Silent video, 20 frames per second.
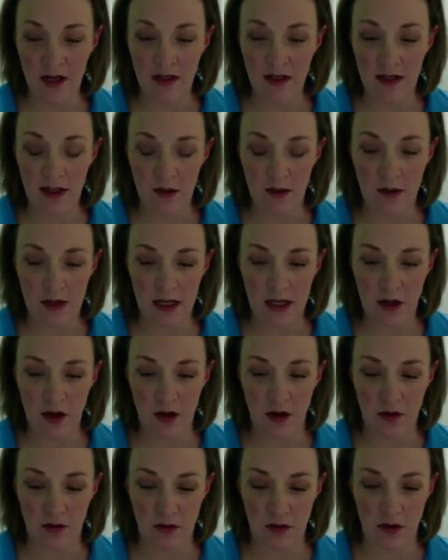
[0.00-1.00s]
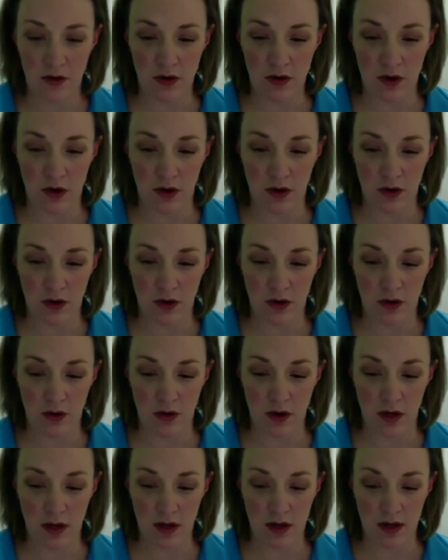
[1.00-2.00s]
So that'll take you through to
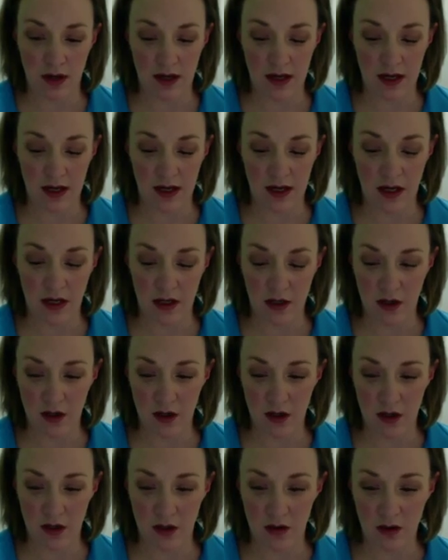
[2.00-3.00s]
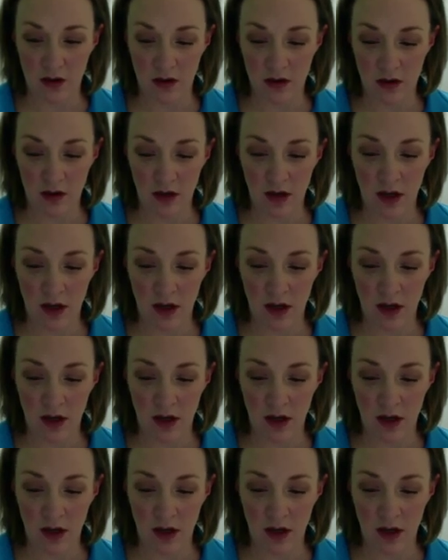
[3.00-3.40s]
the iTunes Store.